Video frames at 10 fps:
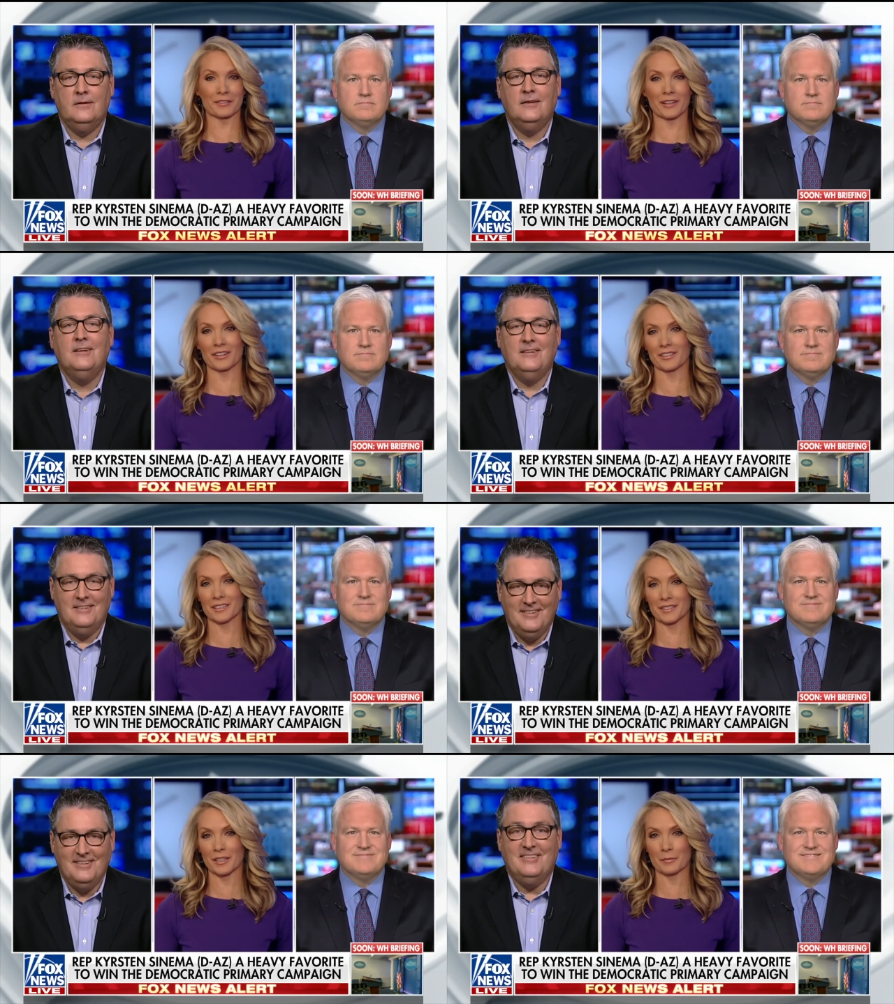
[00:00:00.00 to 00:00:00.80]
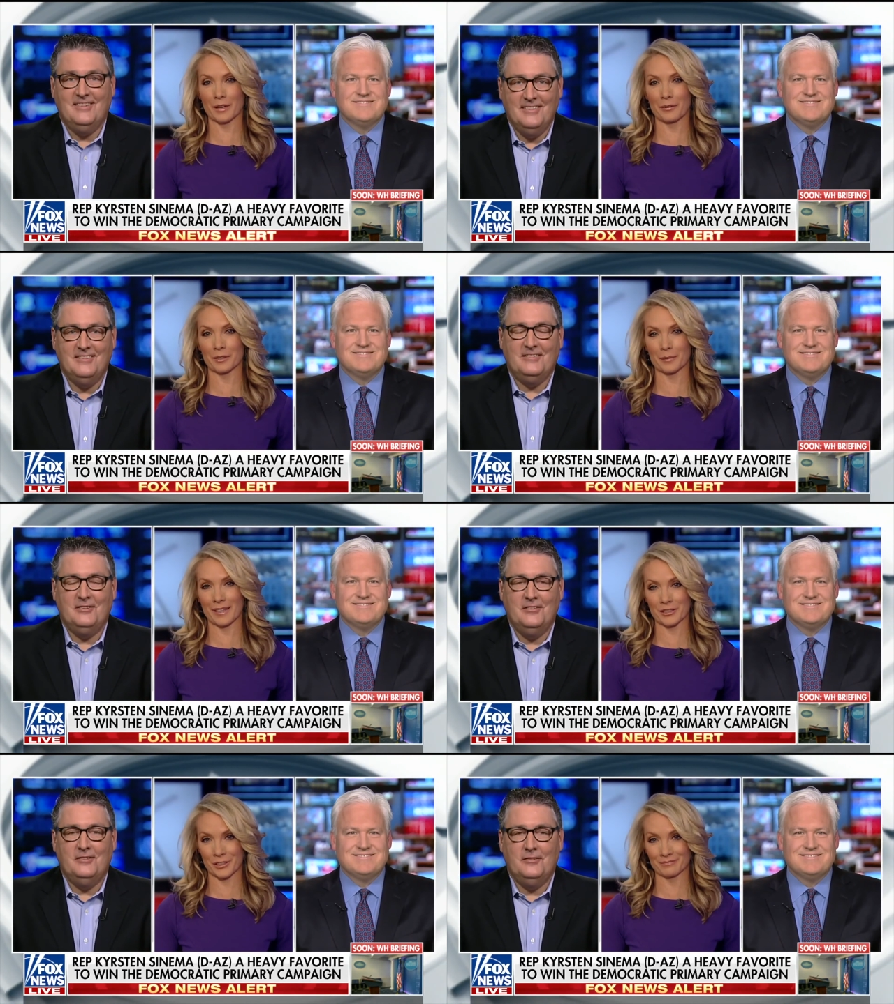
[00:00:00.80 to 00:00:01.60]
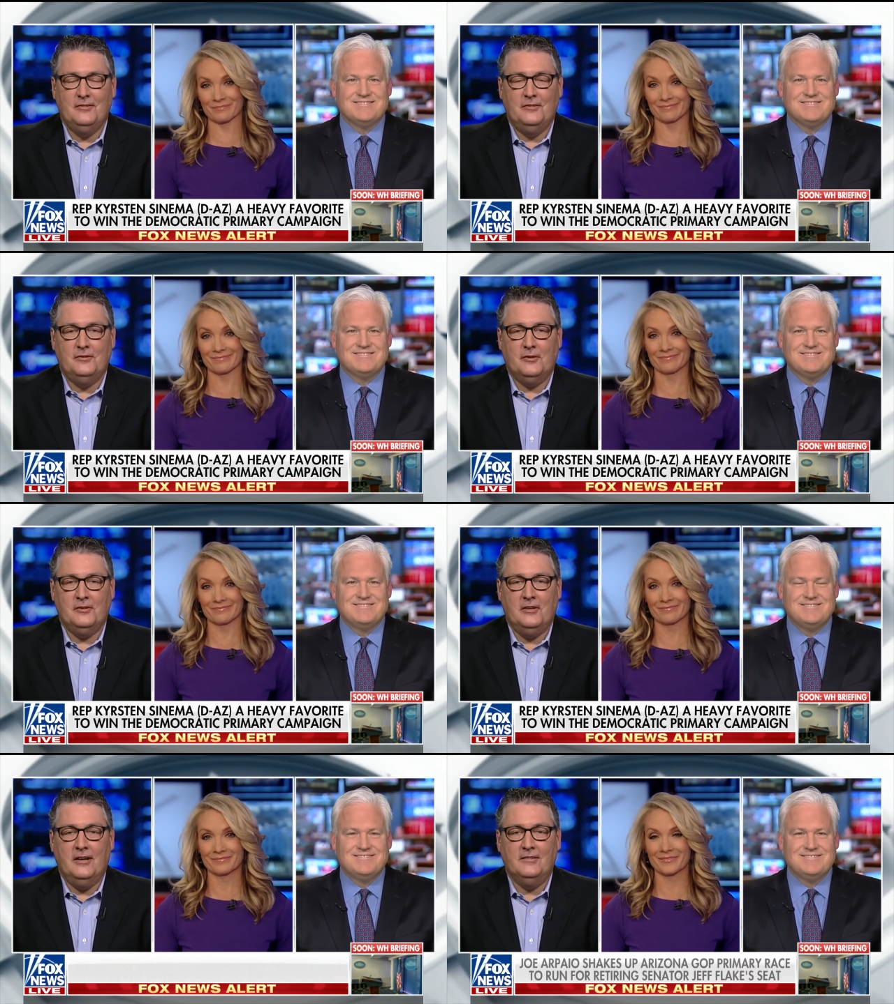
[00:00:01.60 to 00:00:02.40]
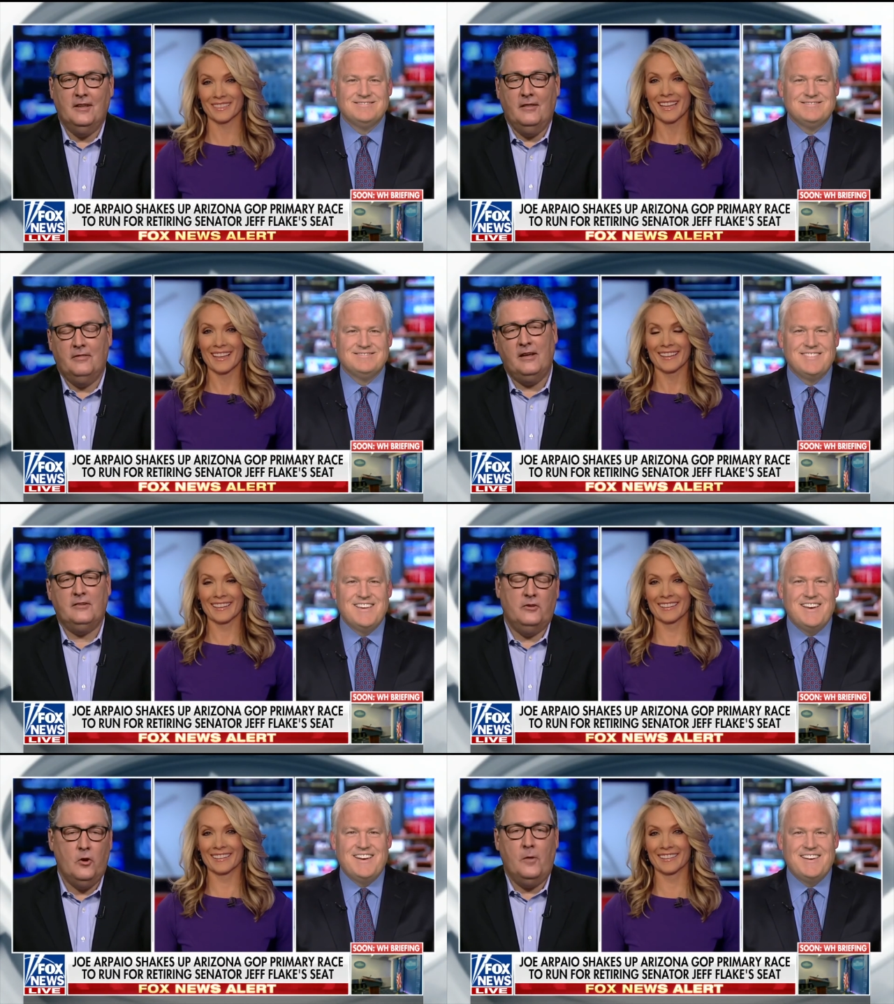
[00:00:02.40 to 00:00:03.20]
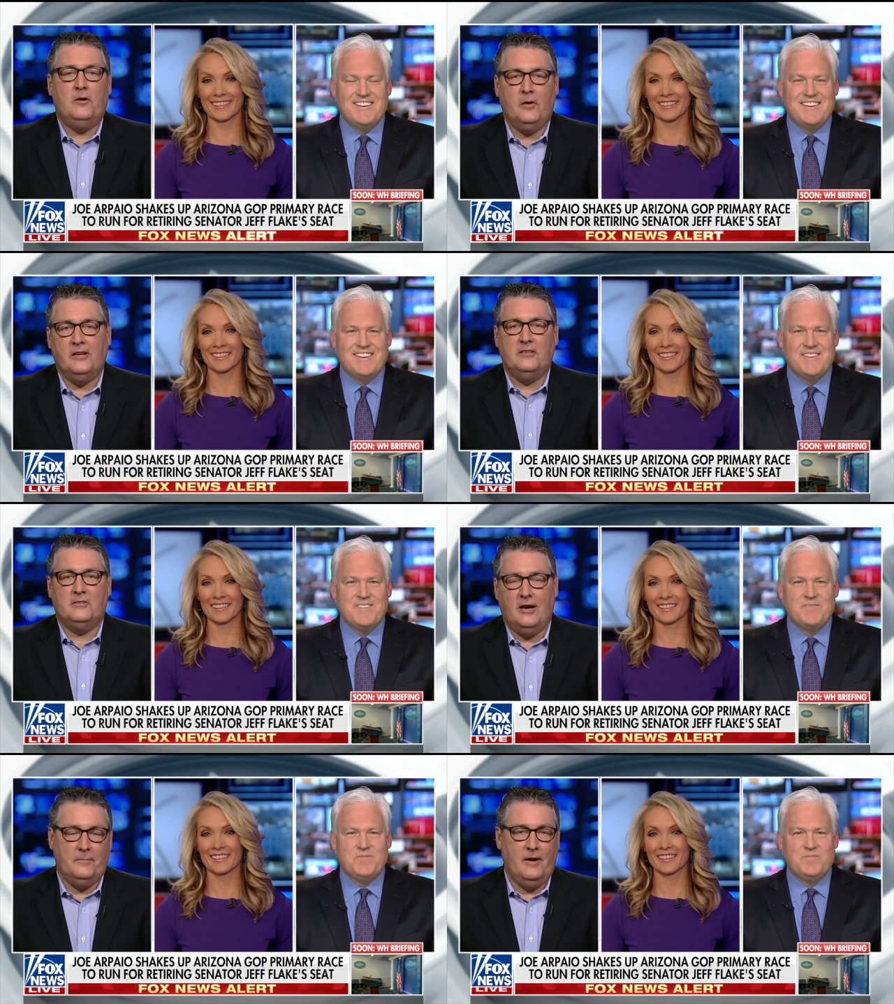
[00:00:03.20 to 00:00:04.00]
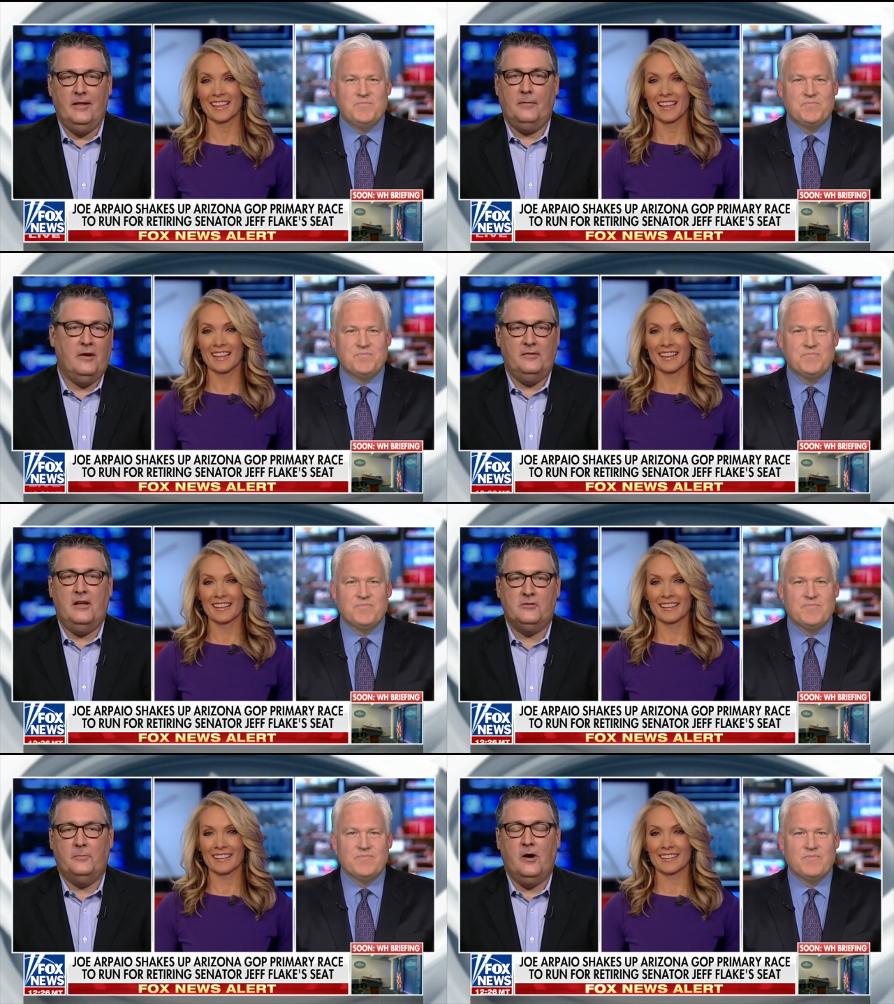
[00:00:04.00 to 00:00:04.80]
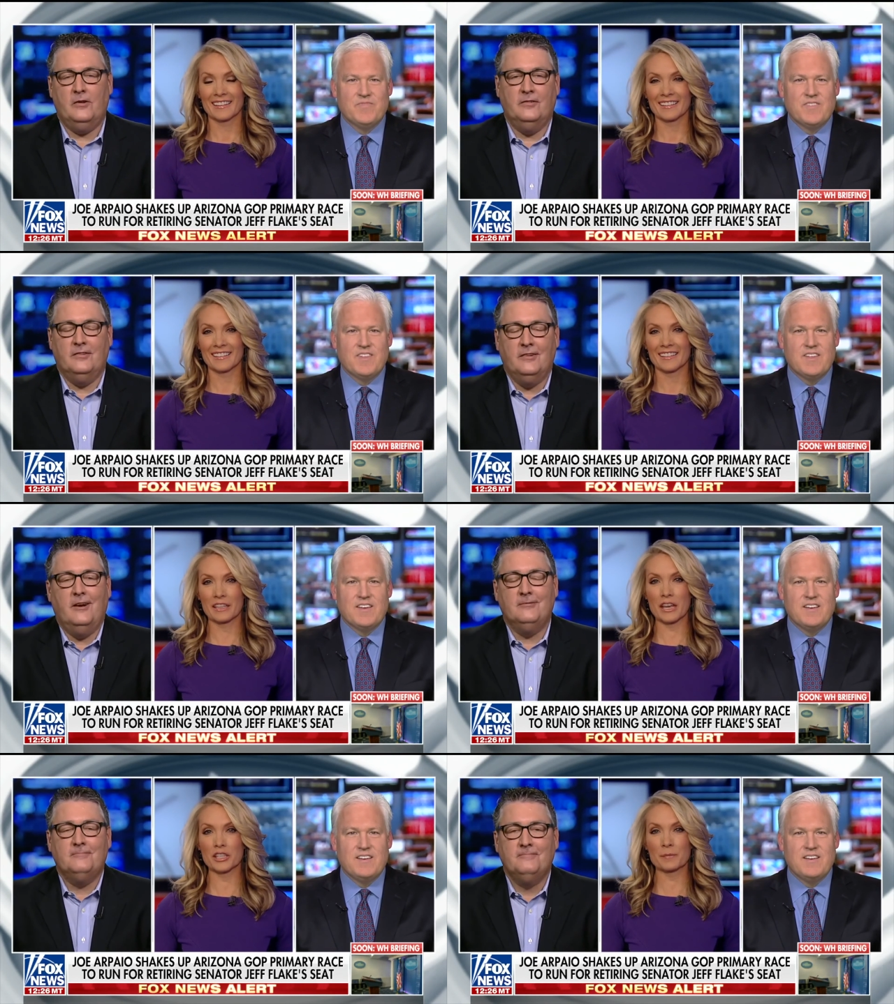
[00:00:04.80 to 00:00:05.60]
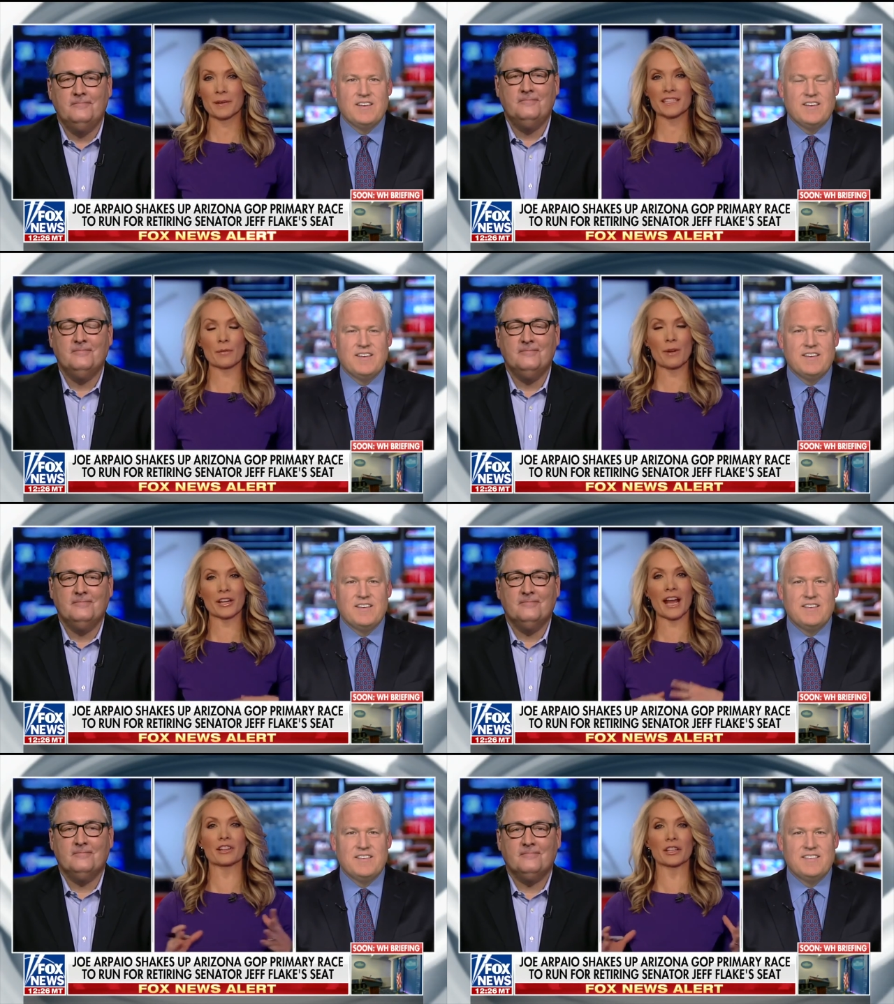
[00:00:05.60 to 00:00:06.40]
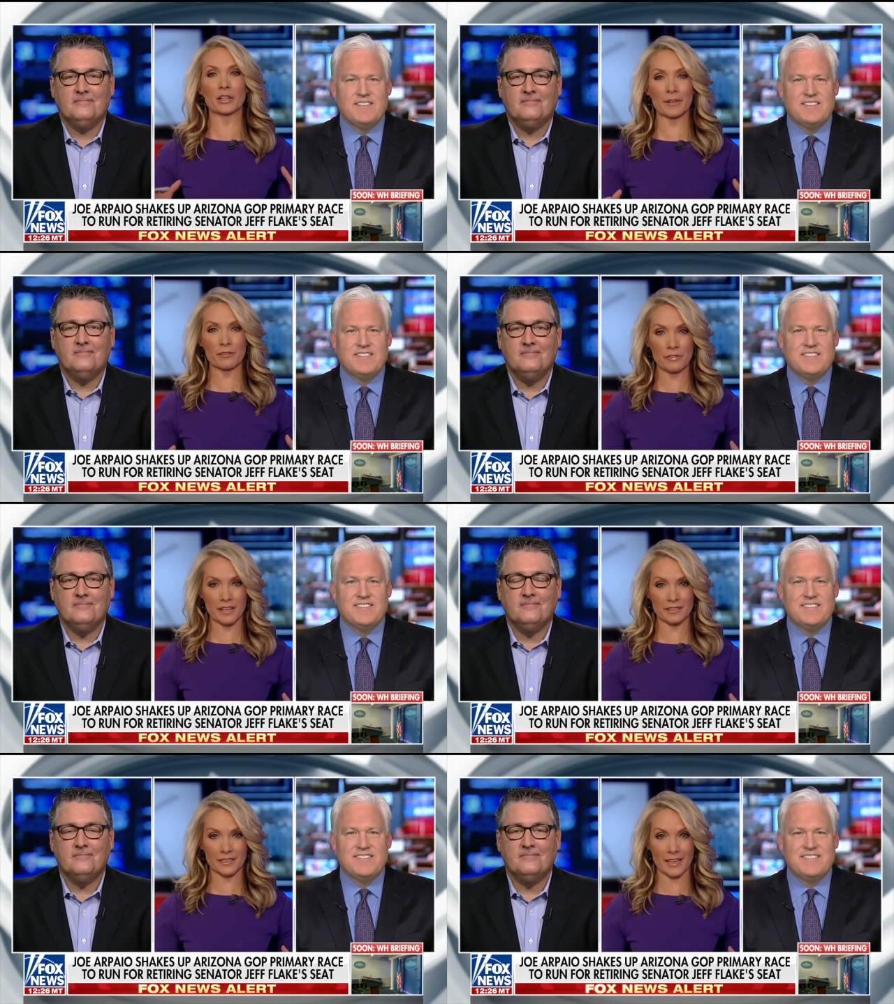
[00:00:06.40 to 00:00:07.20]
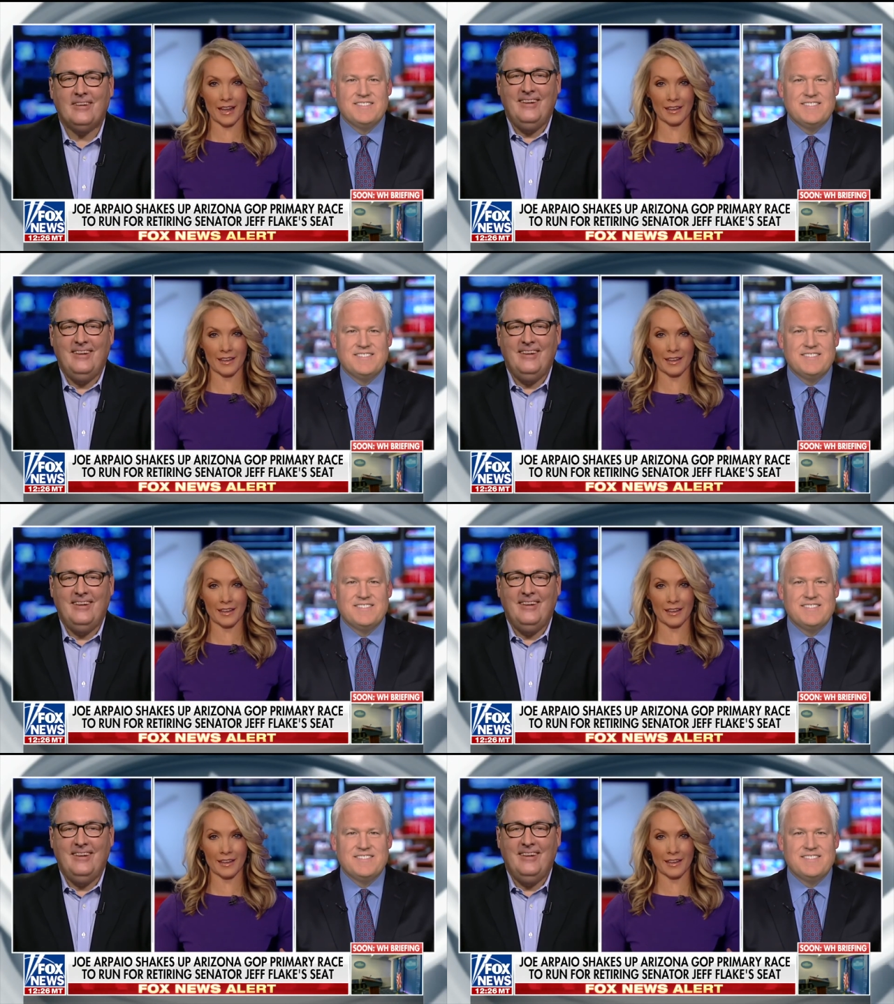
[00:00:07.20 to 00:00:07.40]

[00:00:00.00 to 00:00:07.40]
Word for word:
Speaker 1: there on the stump, I would imagine.
Speaker 2: Sure does. And things that you normally don't get to talk about, like presidential pardons. You know. And
Speaker 1: just because I want you to have a little bit of fun today,